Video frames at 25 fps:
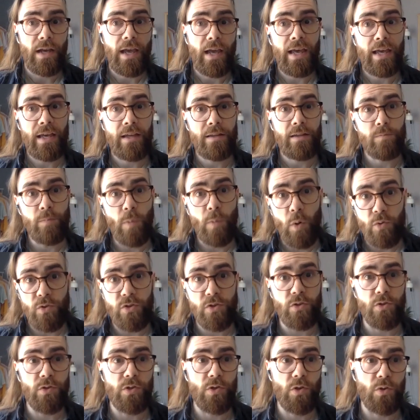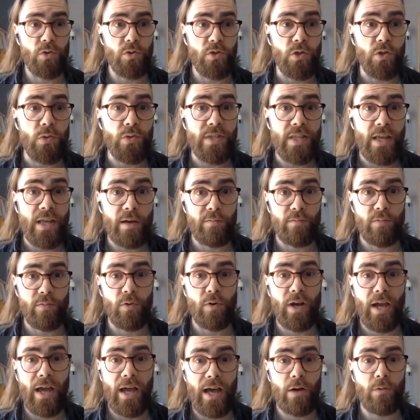and most users use them
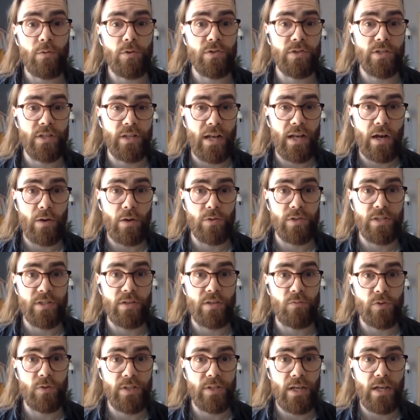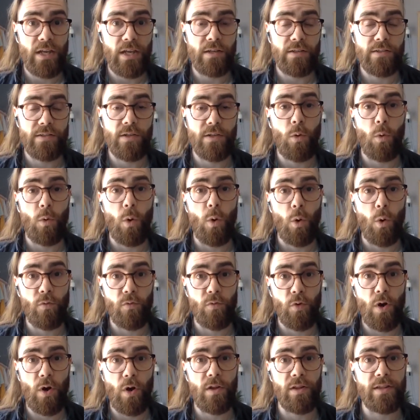for hours and hours every day. So
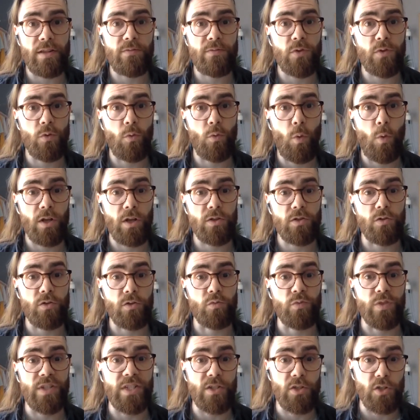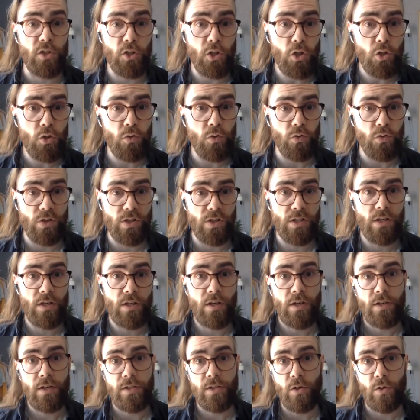overall, if you want to reduce
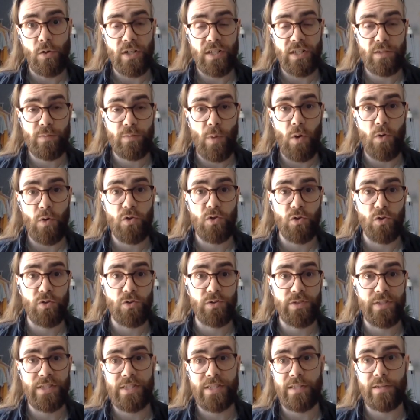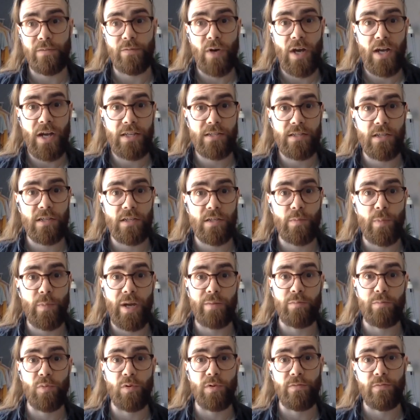your exposure to these devices
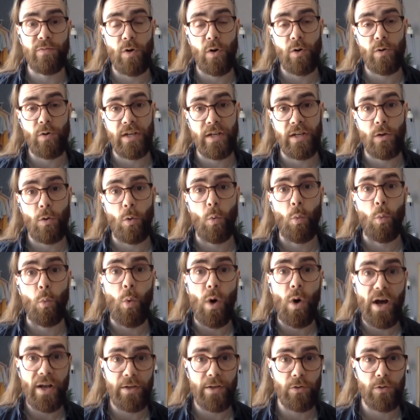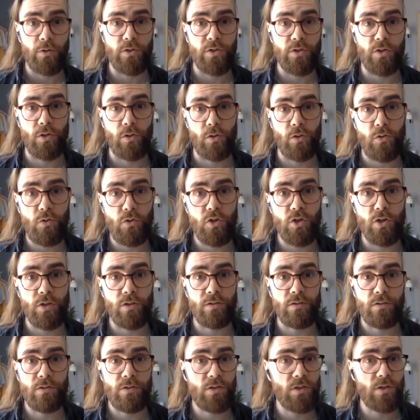by preferring wired solutions,